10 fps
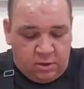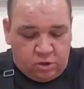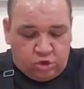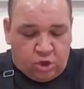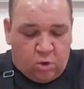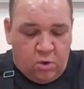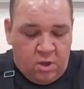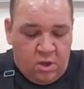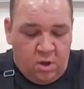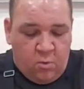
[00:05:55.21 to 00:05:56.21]
So
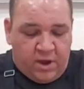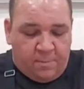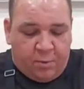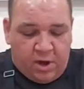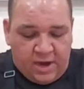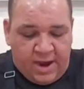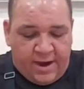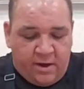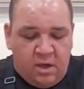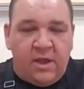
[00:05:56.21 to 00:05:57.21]
we can put it in
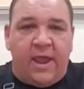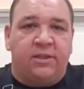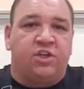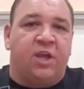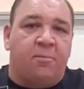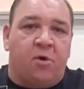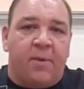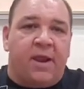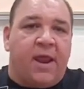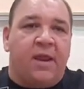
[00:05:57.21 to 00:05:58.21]
there and simmer them
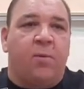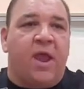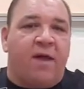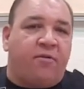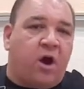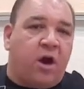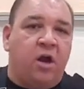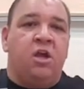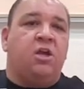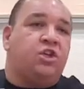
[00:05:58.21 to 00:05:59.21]
in there, and then we have our
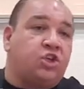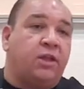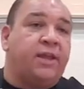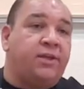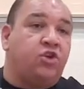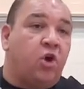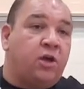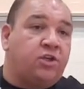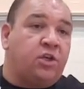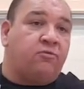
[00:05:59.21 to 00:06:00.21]
Sunday
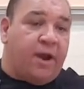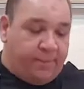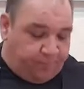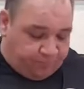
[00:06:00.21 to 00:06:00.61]
sauce, right?